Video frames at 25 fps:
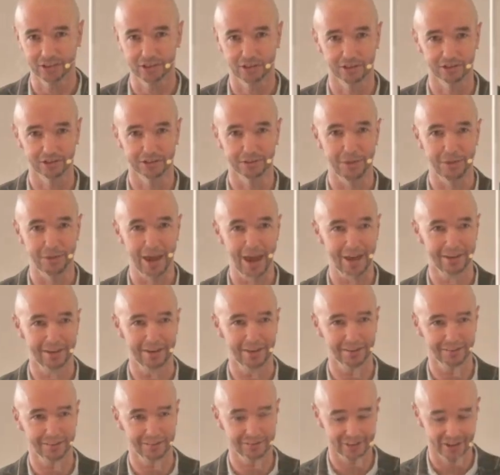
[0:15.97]
headings
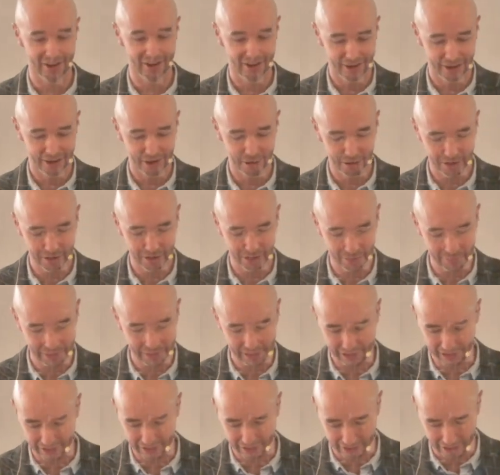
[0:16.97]
that we're going to be looking
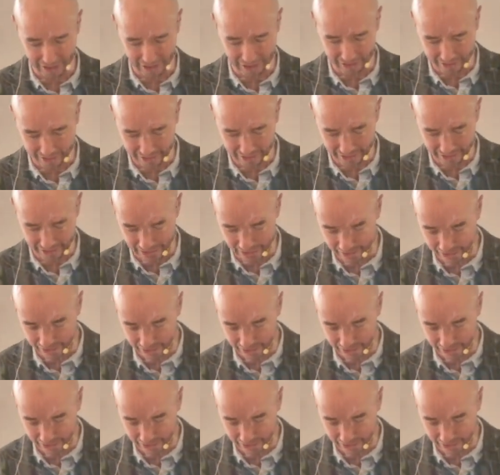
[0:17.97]
at together.